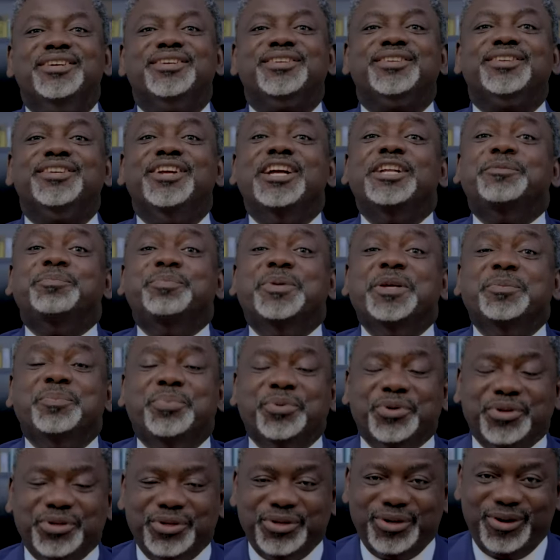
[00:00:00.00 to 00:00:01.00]
Great
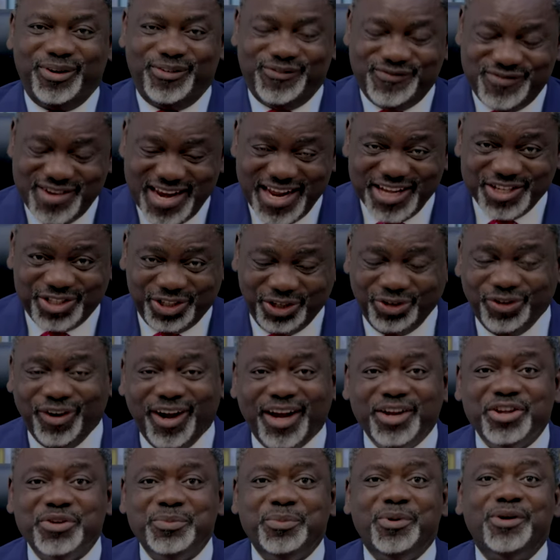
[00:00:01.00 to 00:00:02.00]
people of
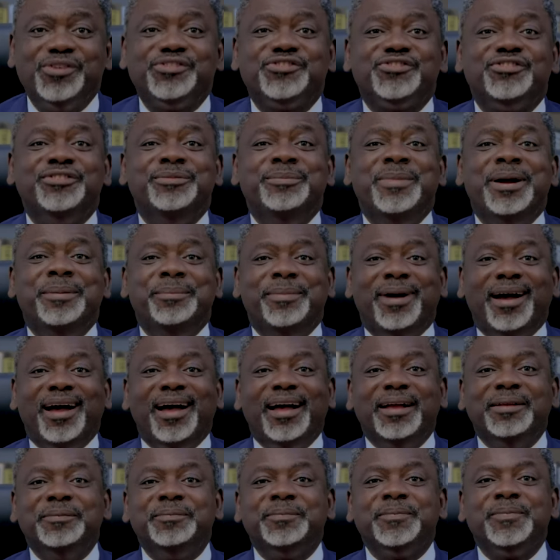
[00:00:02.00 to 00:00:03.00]
Nigeria, you must
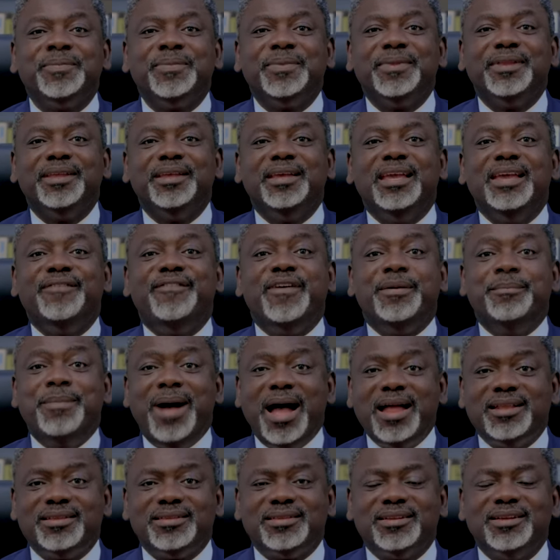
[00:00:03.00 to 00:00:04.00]
remember, if a
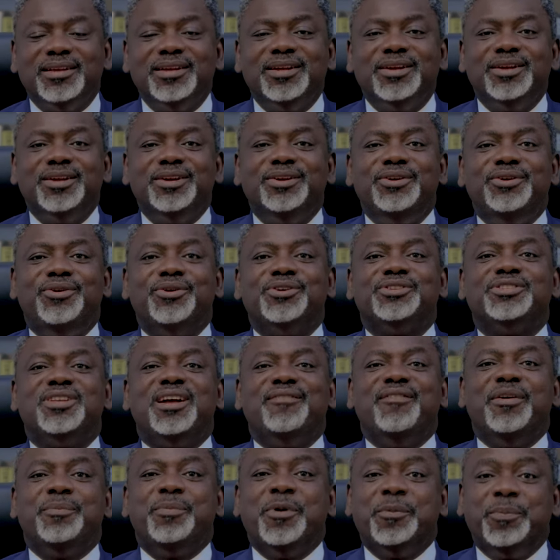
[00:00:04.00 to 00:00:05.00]
man doesn't
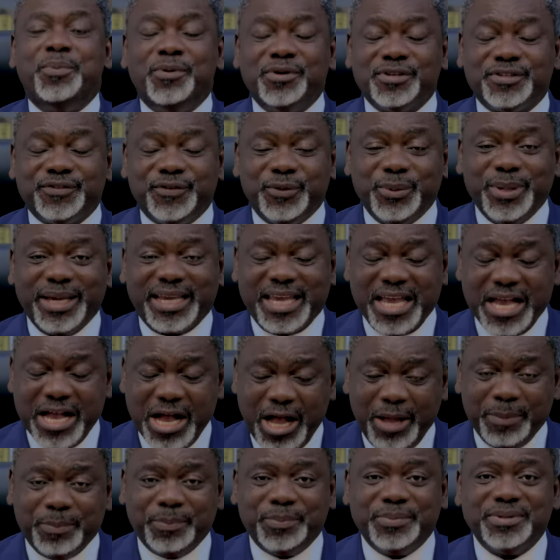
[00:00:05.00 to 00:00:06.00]
have a purpose for
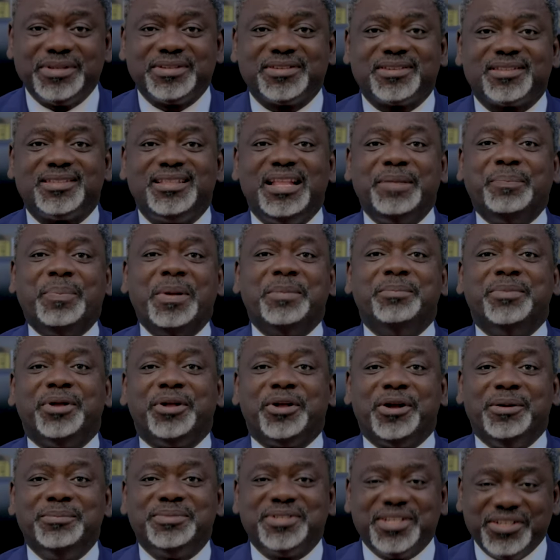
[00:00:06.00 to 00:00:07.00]
waking up, sleeping
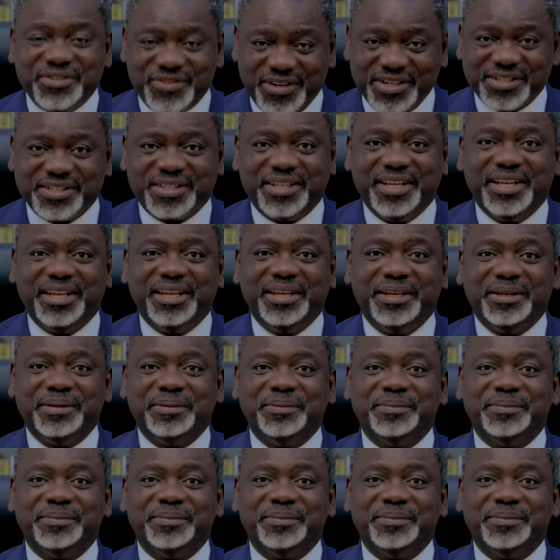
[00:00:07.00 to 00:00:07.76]
becomes interesting.